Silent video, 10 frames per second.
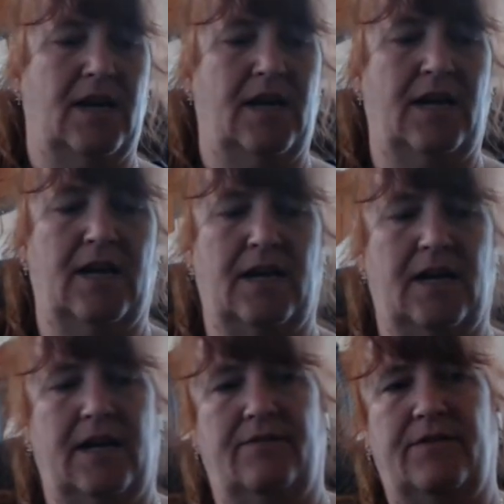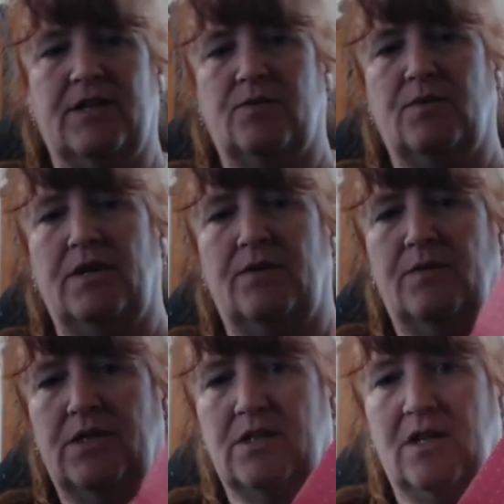And I have this one,
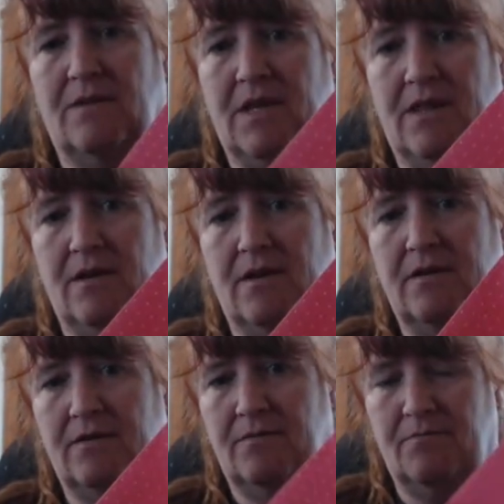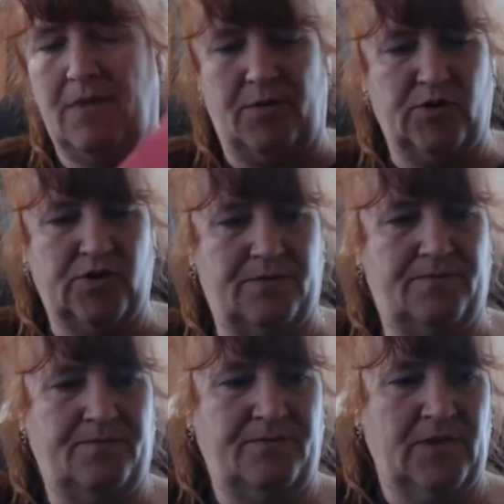which is going to be the bubbles.
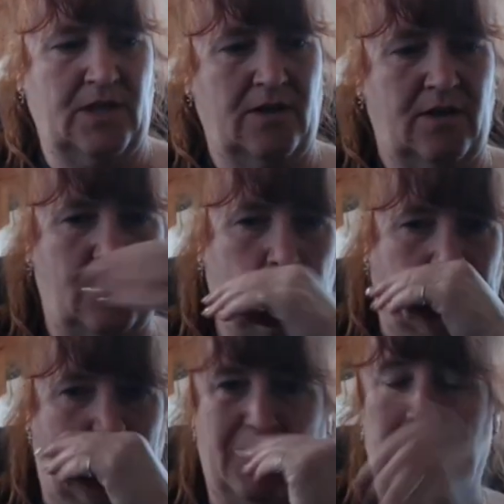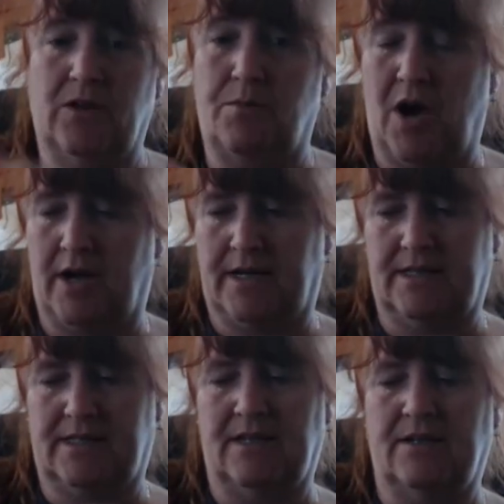Okay, or the little
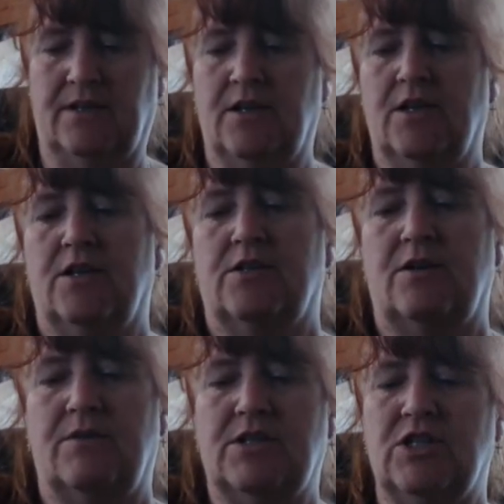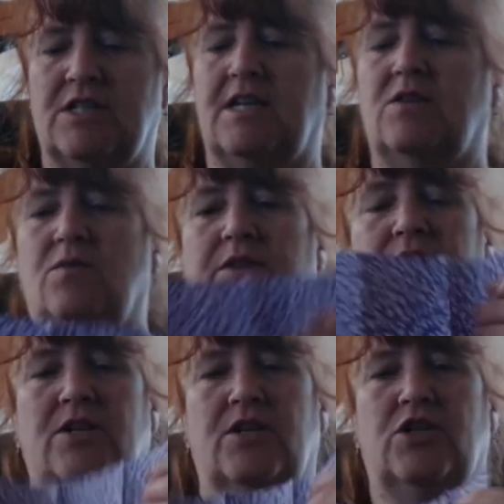pockets. So I want you to take the one
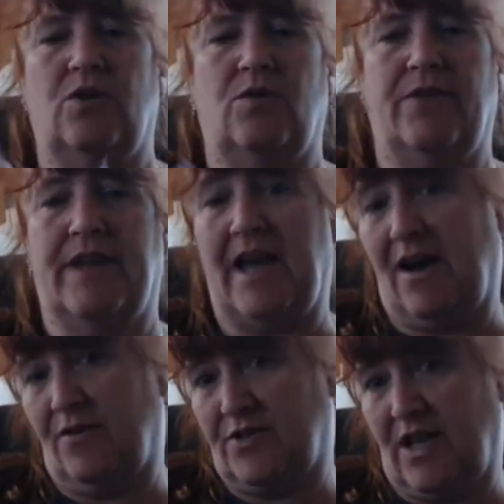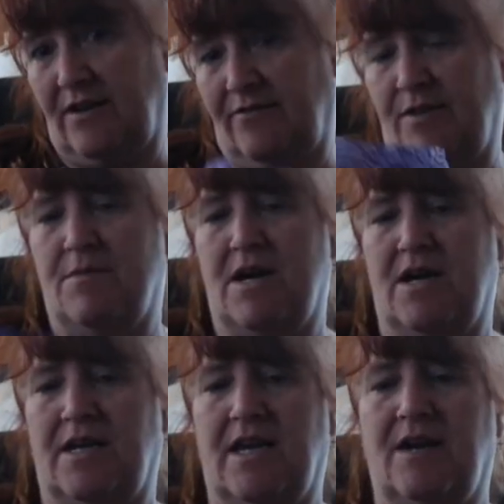that's going to show on the outside of the
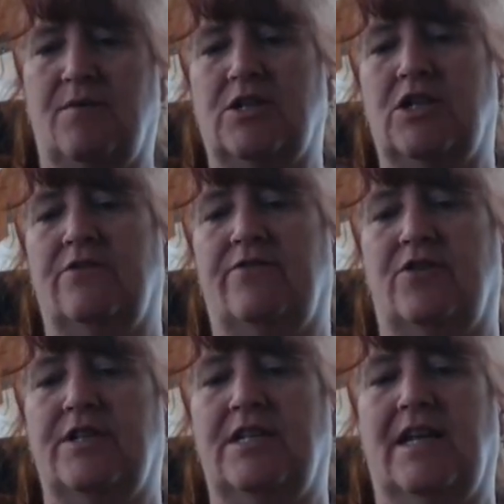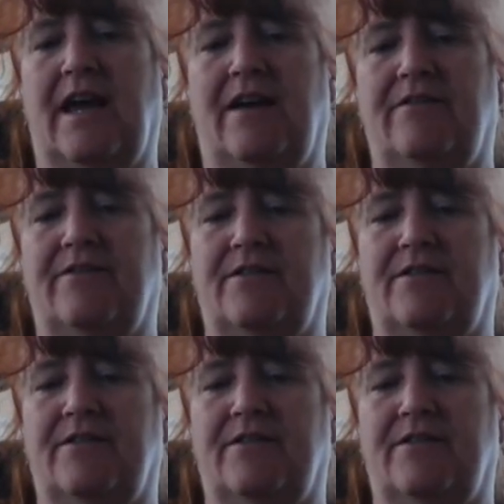mug, and I want you to fold it in half